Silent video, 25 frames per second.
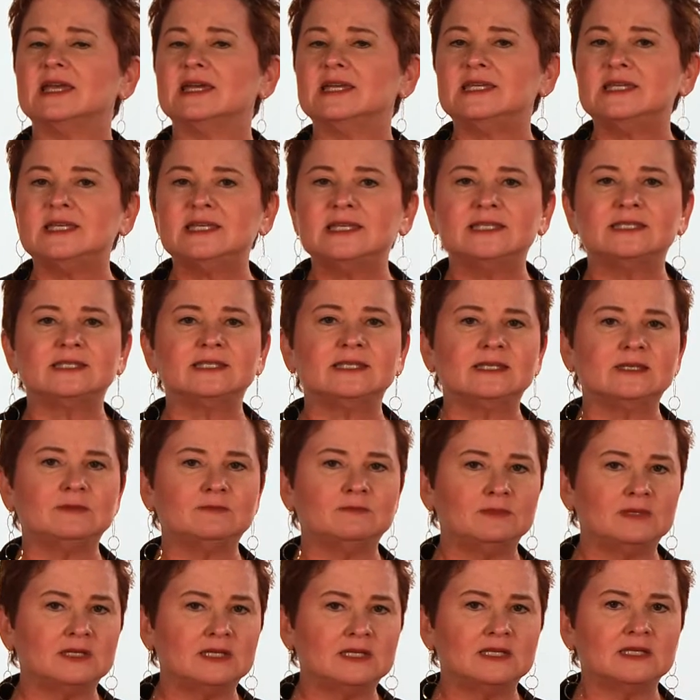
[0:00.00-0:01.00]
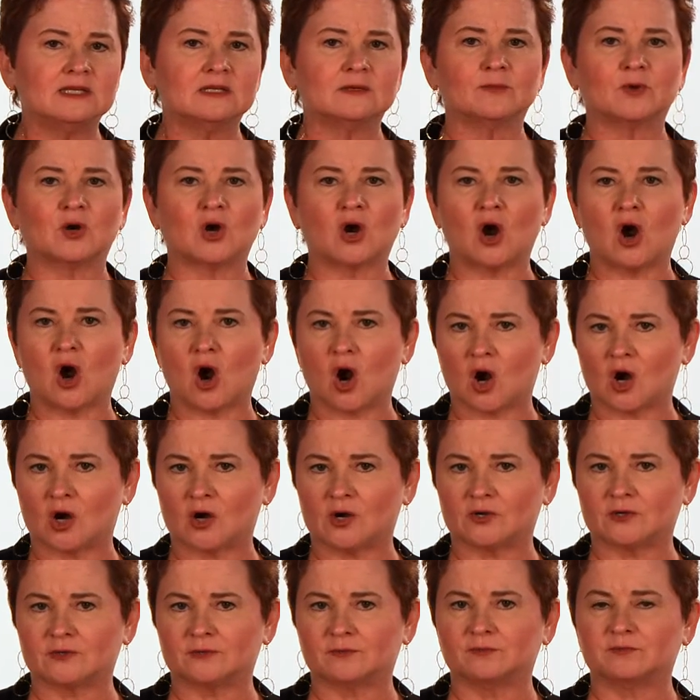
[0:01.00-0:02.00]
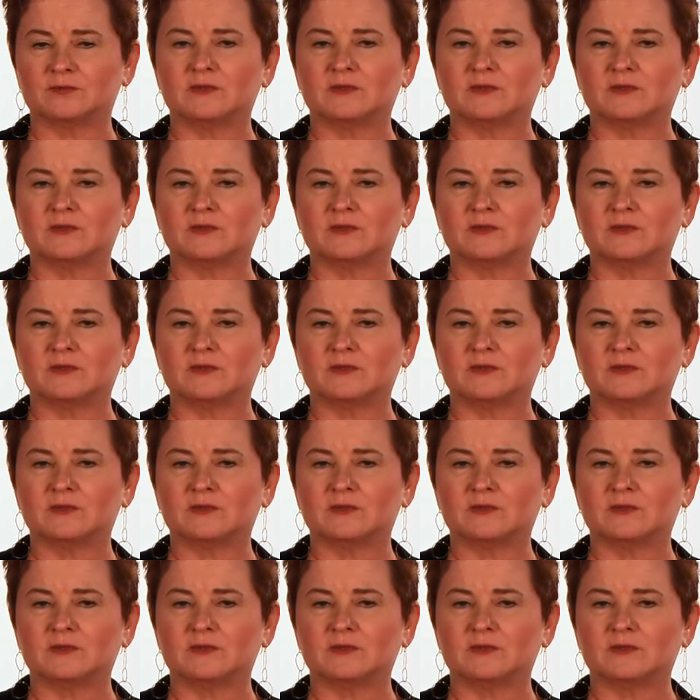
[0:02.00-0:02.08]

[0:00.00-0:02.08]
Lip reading: easy, medium, or hard.